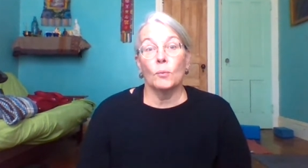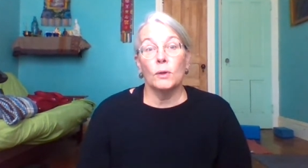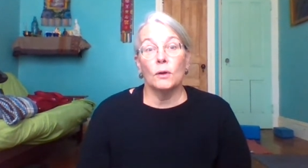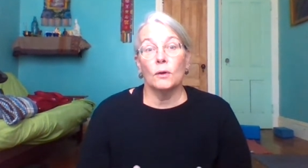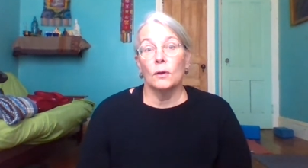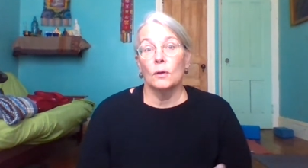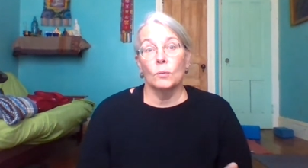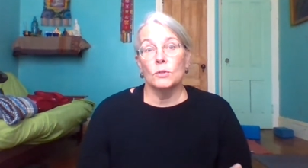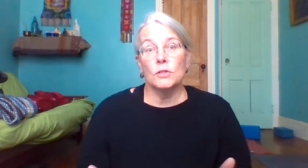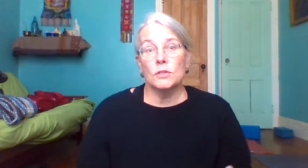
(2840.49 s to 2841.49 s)
We're
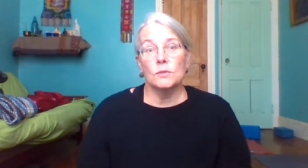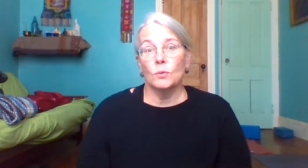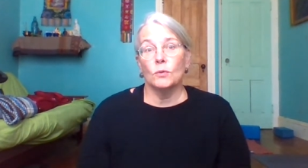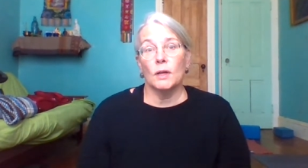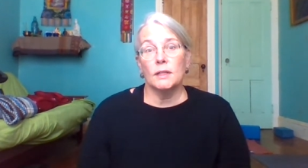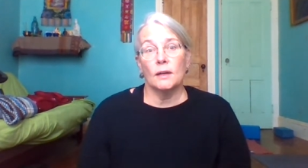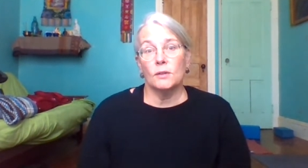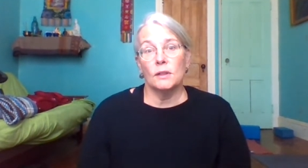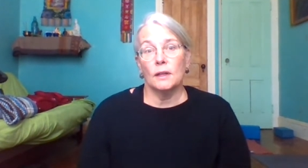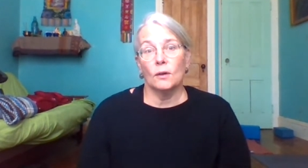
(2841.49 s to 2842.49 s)
right down
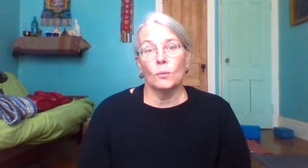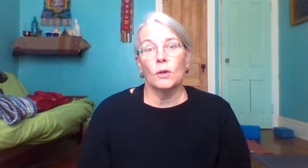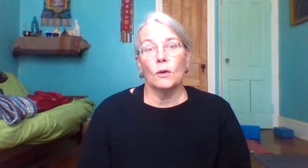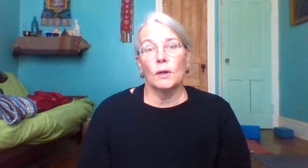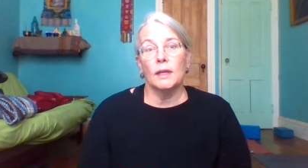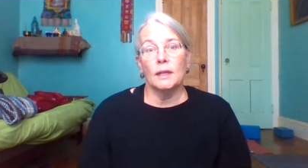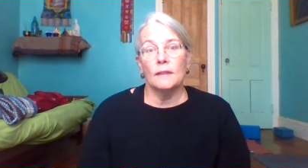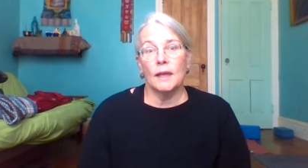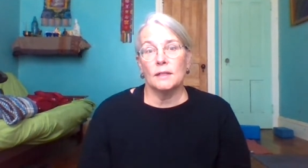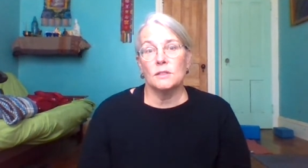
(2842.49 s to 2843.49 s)
in there. We are in
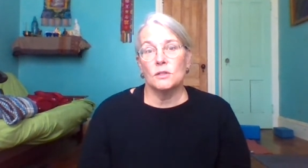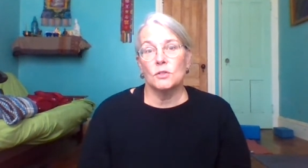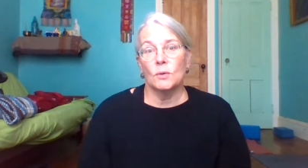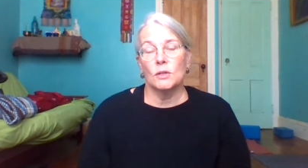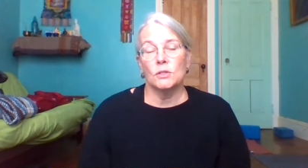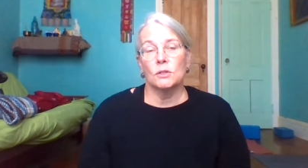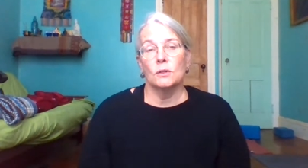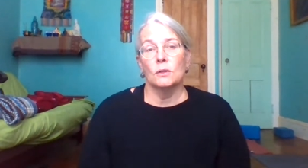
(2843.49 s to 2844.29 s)
that situation.